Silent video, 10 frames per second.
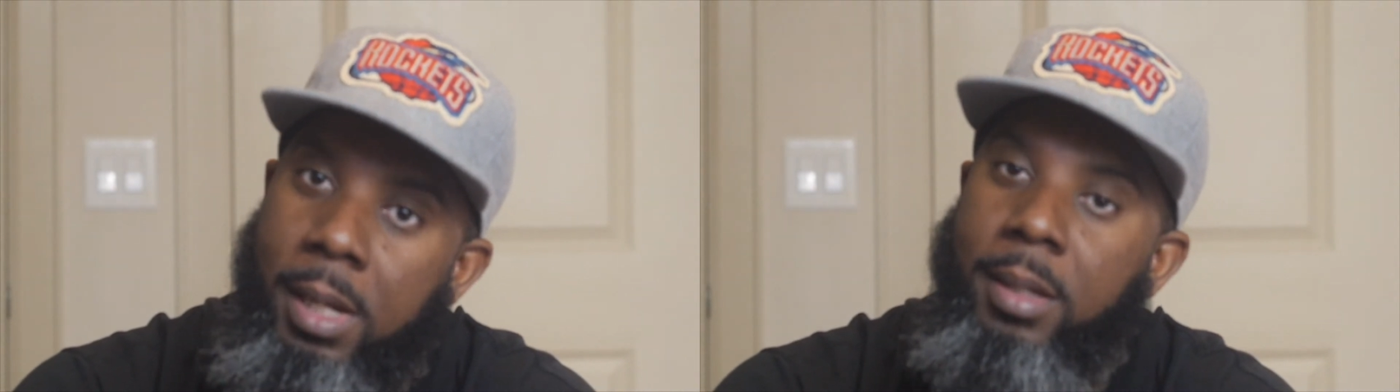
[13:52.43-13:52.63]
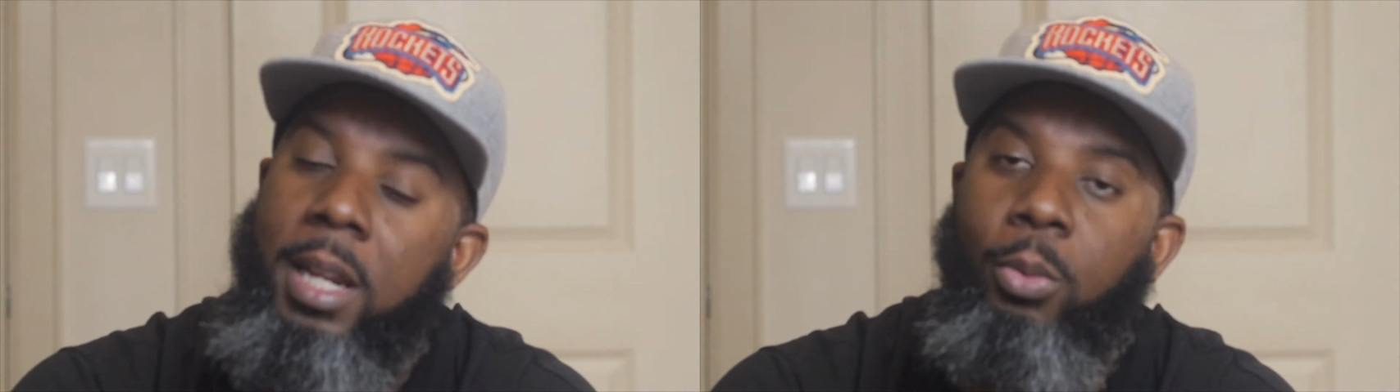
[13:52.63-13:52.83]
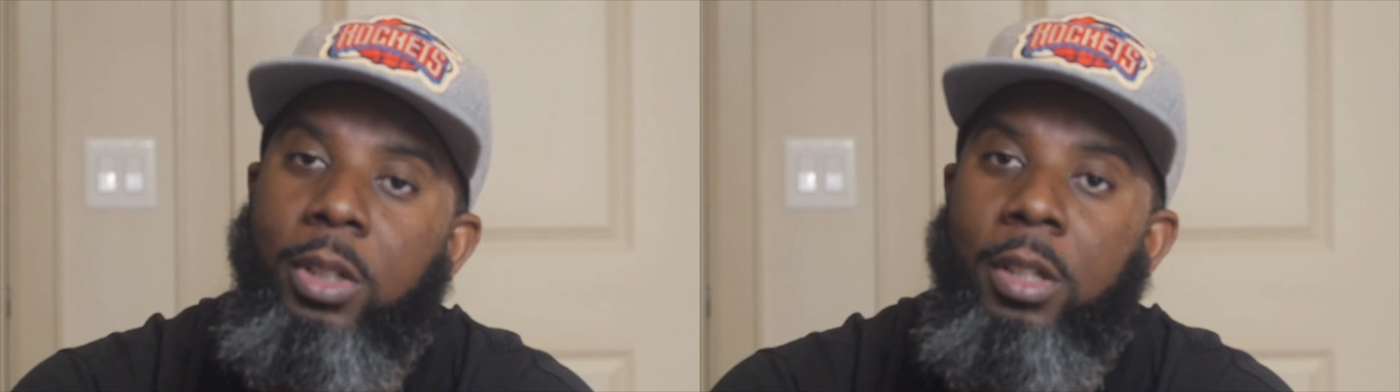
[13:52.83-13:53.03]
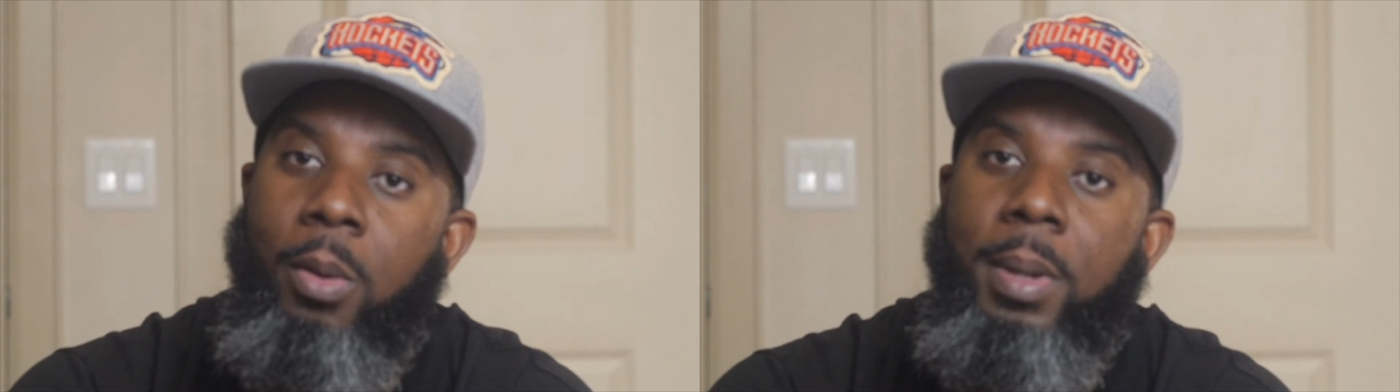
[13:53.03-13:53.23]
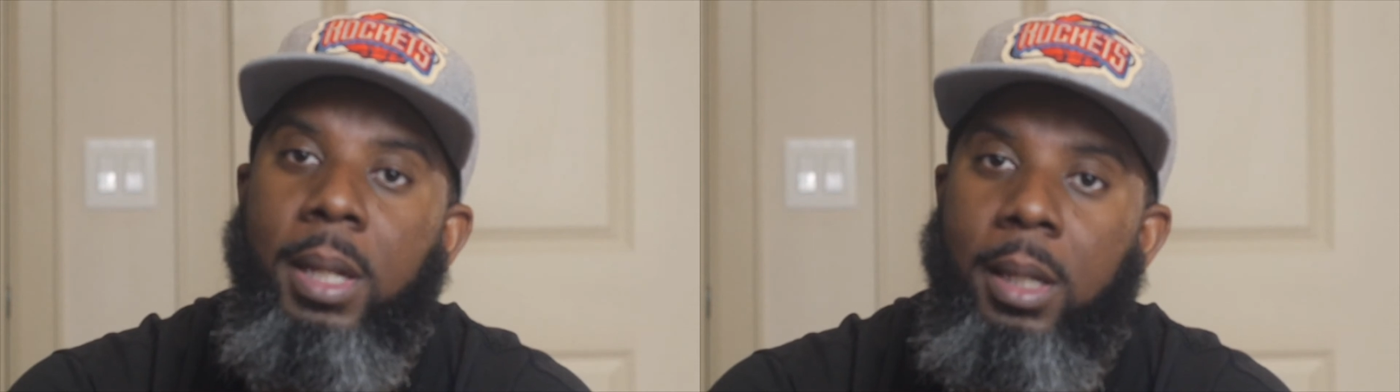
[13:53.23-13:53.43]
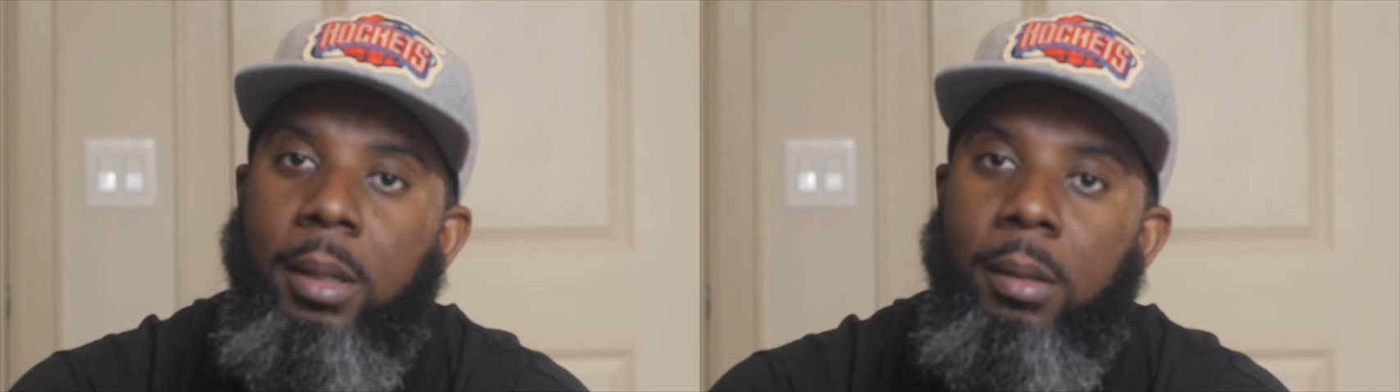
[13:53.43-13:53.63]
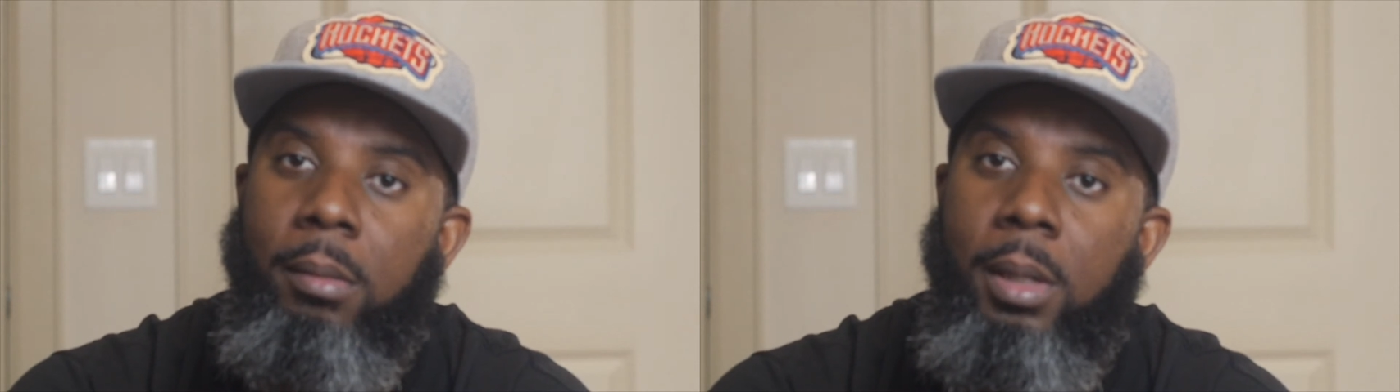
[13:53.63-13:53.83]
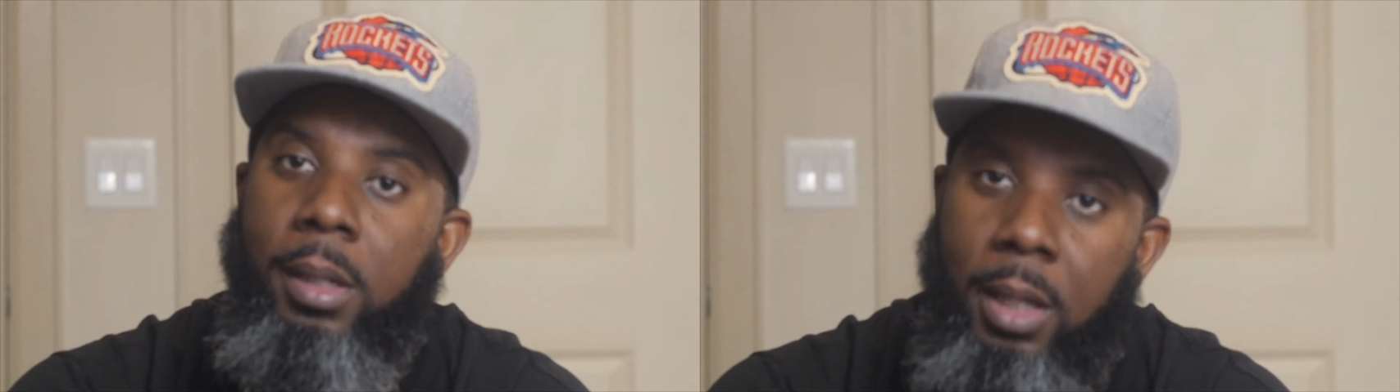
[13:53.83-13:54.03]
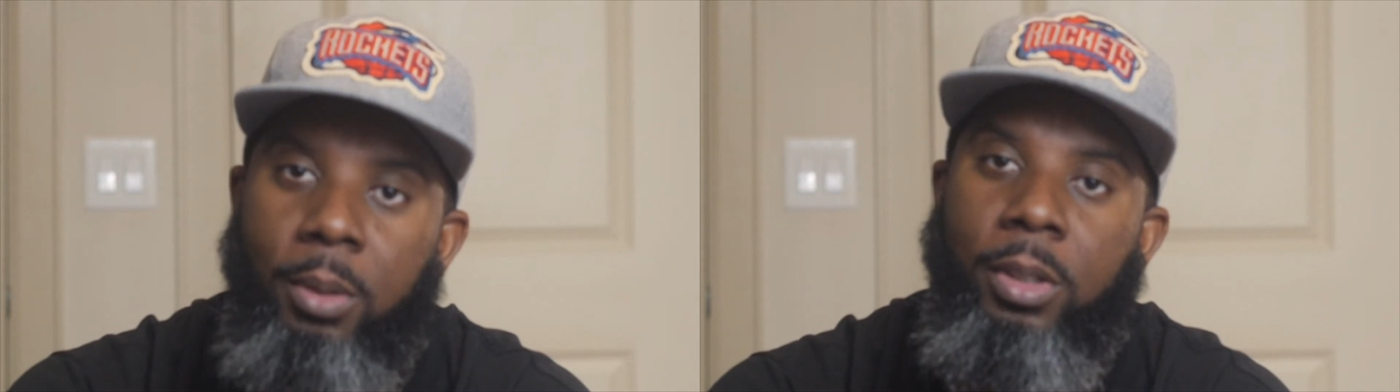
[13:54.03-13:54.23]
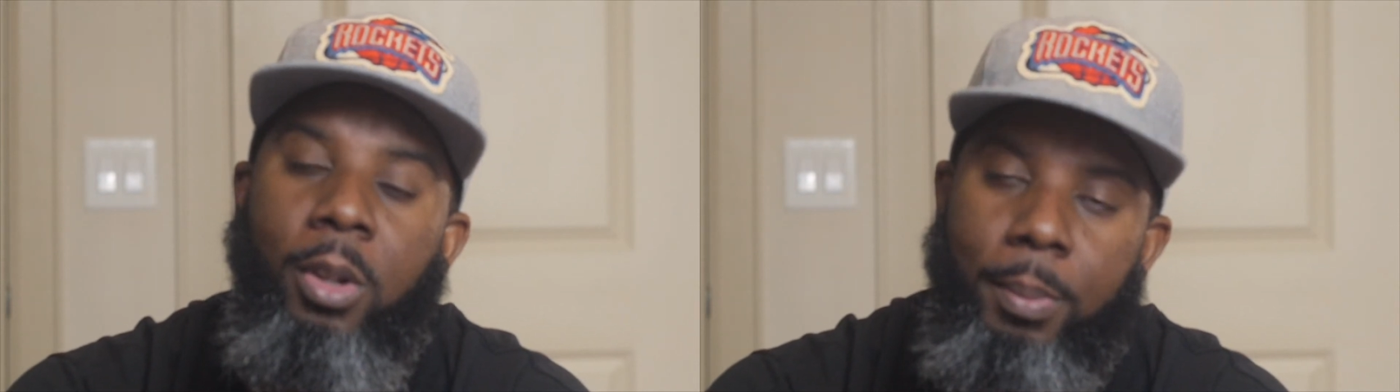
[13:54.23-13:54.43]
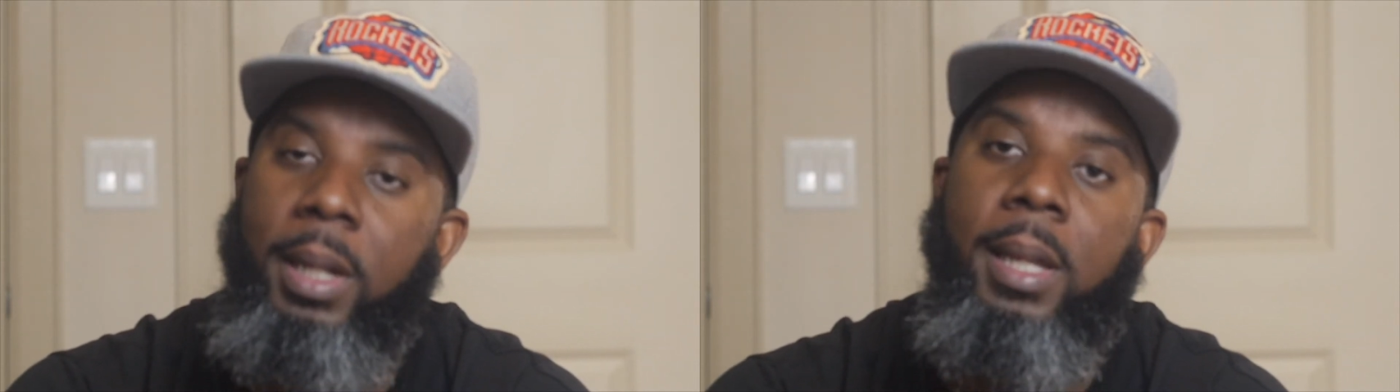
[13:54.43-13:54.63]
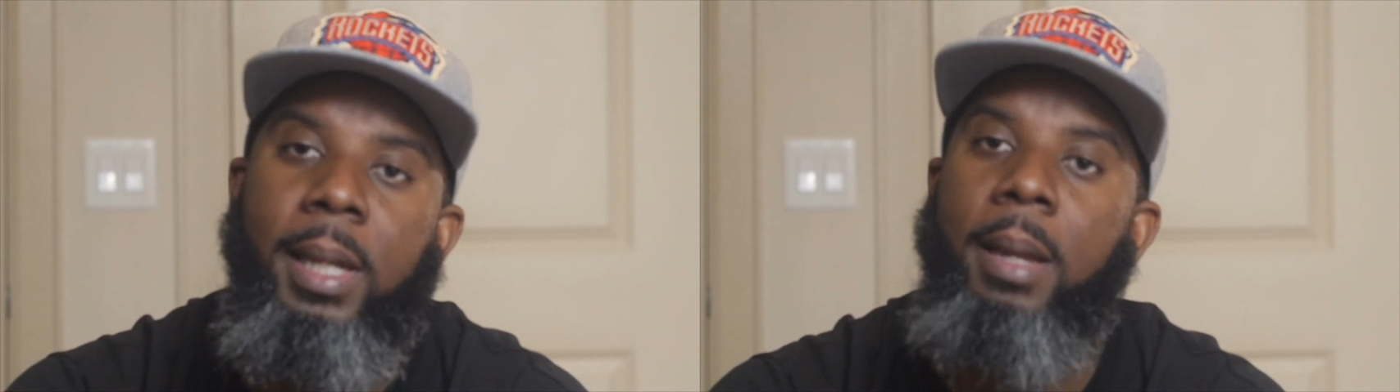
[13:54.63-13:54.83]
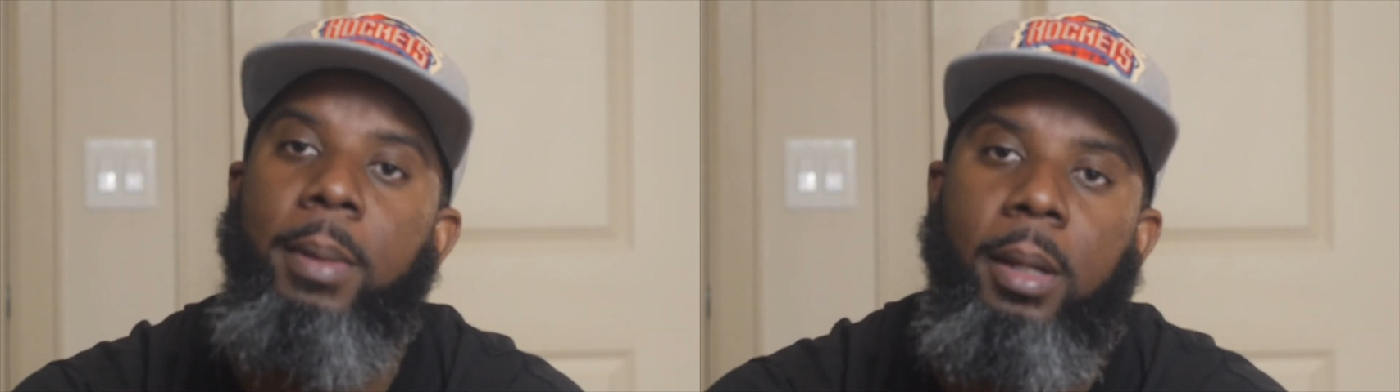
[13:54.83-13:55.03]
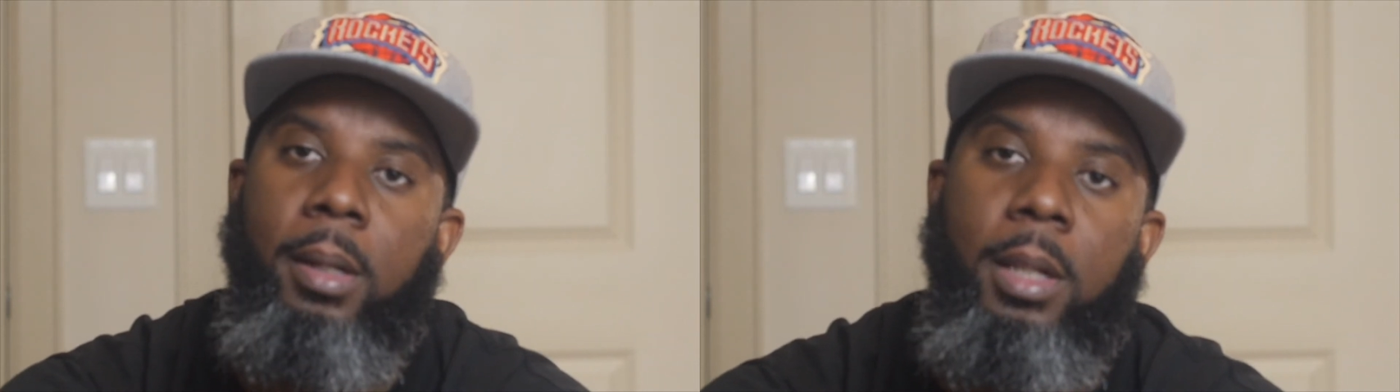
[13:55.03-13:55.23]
said he was a Dominican. He said he was a Dominican gay man.